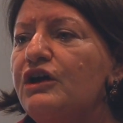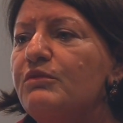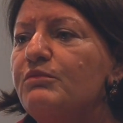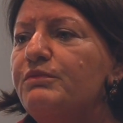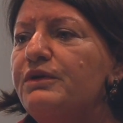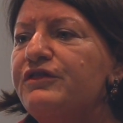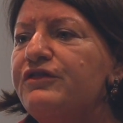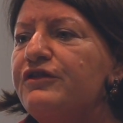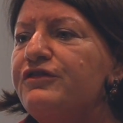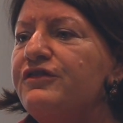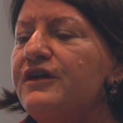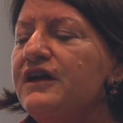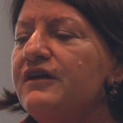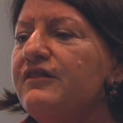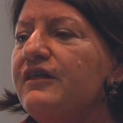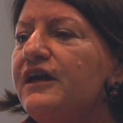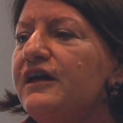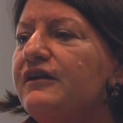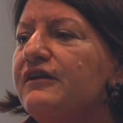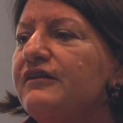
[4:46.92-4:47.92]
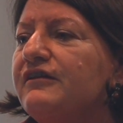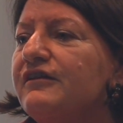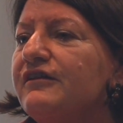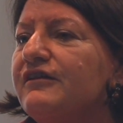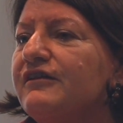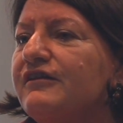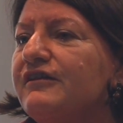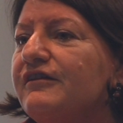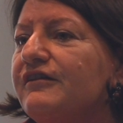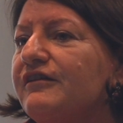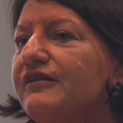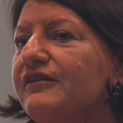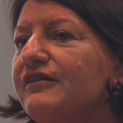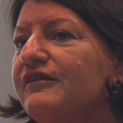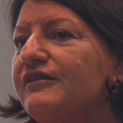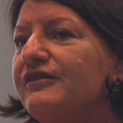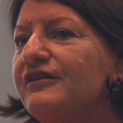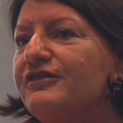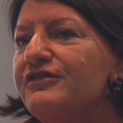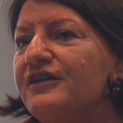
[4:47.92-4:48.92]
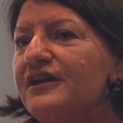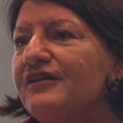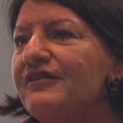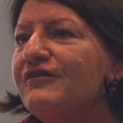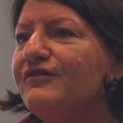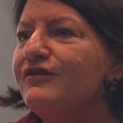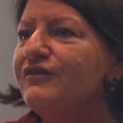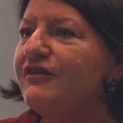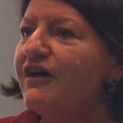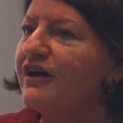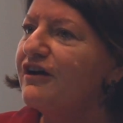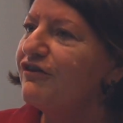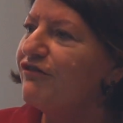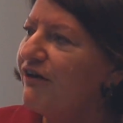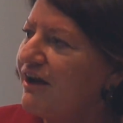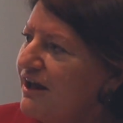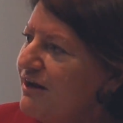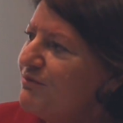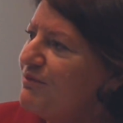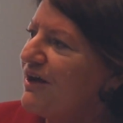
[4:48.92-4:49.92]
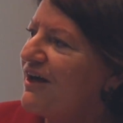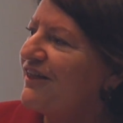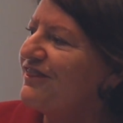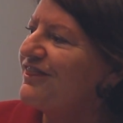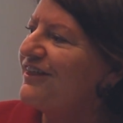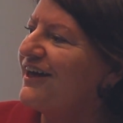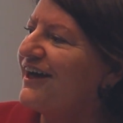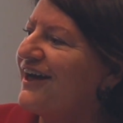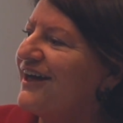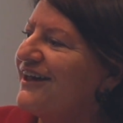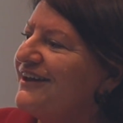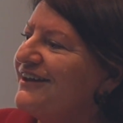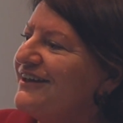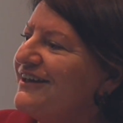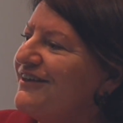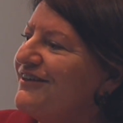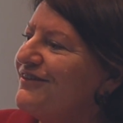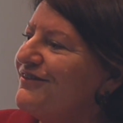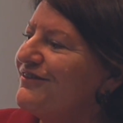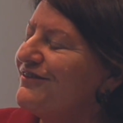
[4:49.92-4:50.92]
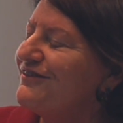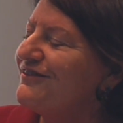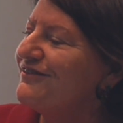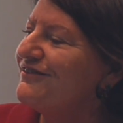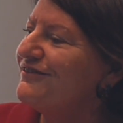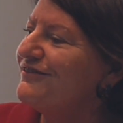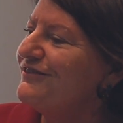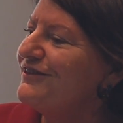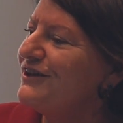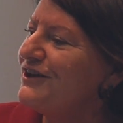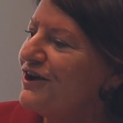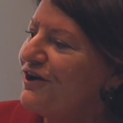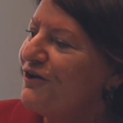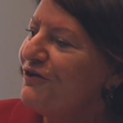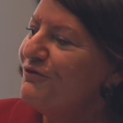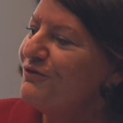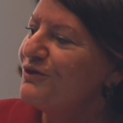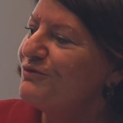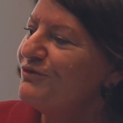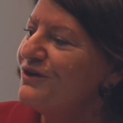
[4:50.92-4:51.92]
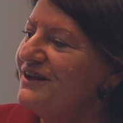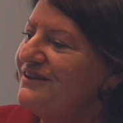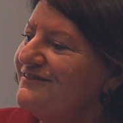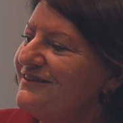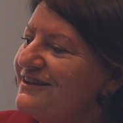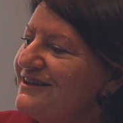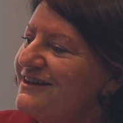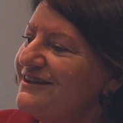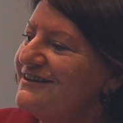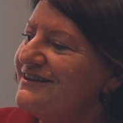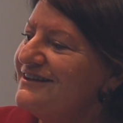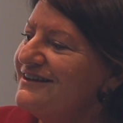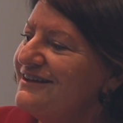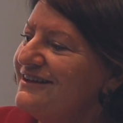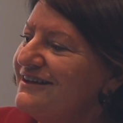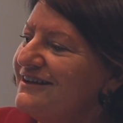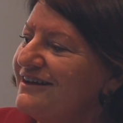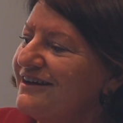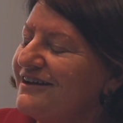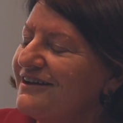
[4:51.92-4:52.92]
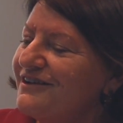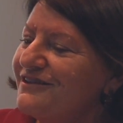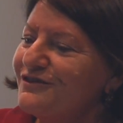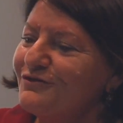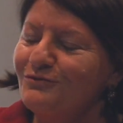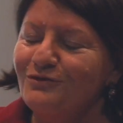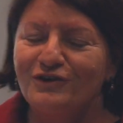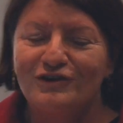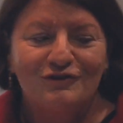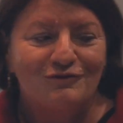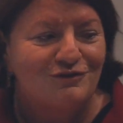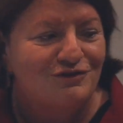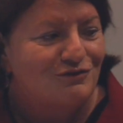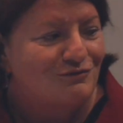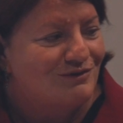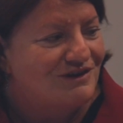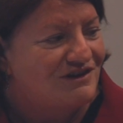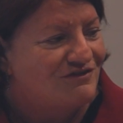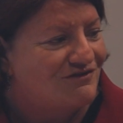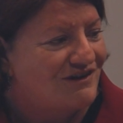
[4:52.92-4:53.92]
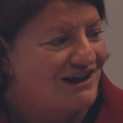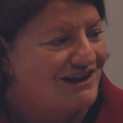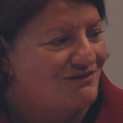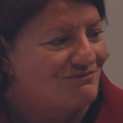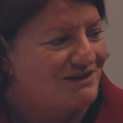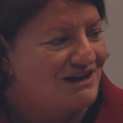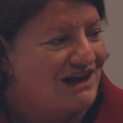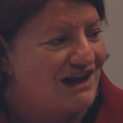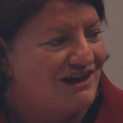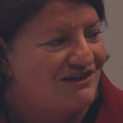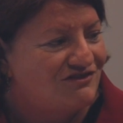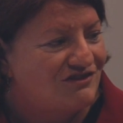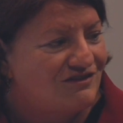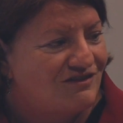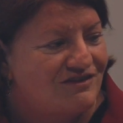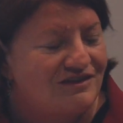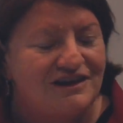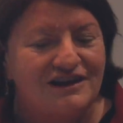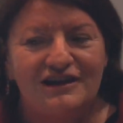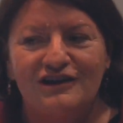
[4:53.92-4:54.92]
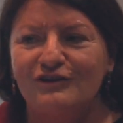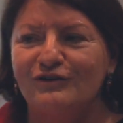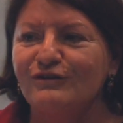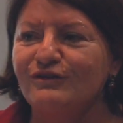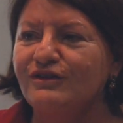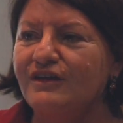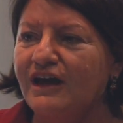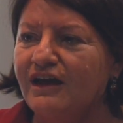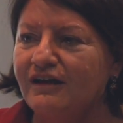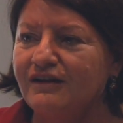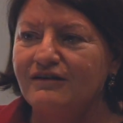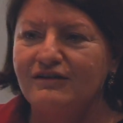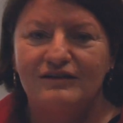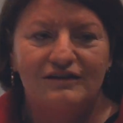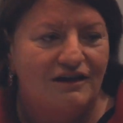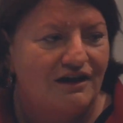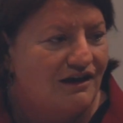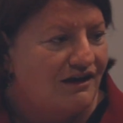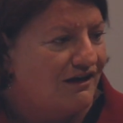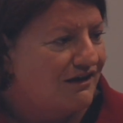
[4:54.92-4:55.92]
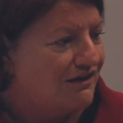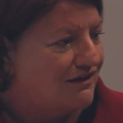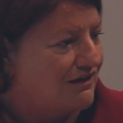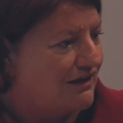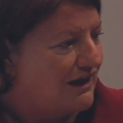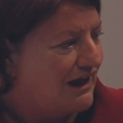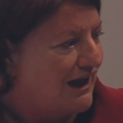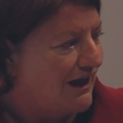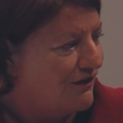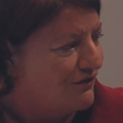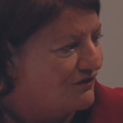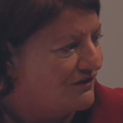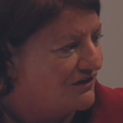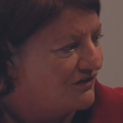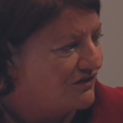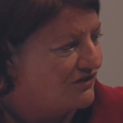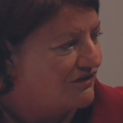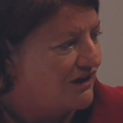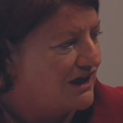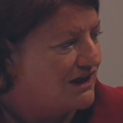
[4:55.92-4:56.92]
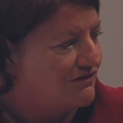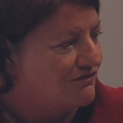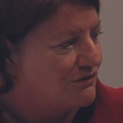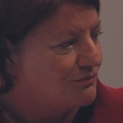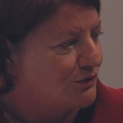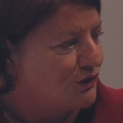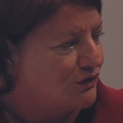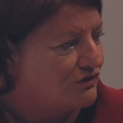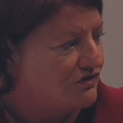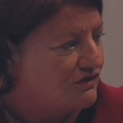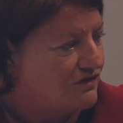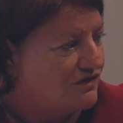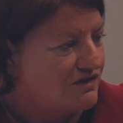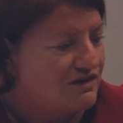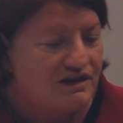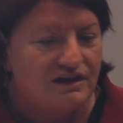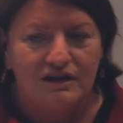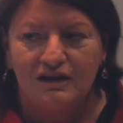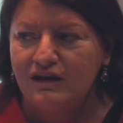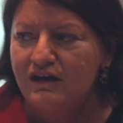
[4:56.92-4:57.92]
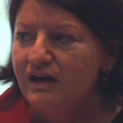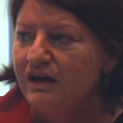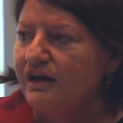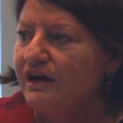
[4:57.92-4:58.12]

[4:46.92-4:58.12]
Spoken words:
But the thing that's not great about that is, you know, when we did the work with the redevelopment agency here, that housing state of emergency,